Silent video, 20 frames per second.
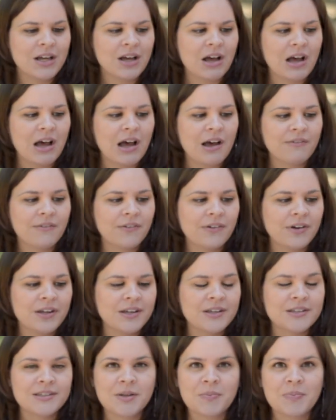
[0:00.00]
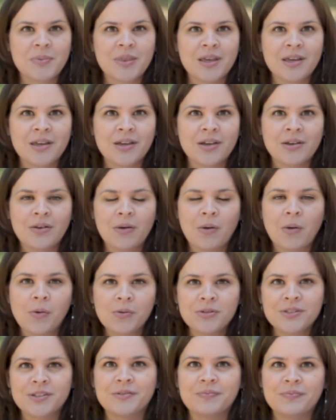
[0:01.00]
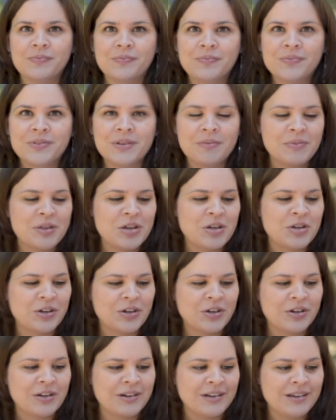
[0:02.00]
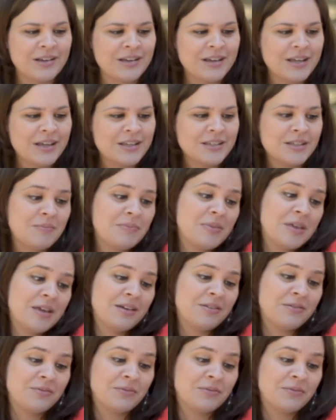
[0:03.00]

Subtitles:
offering something wholesome, something good, something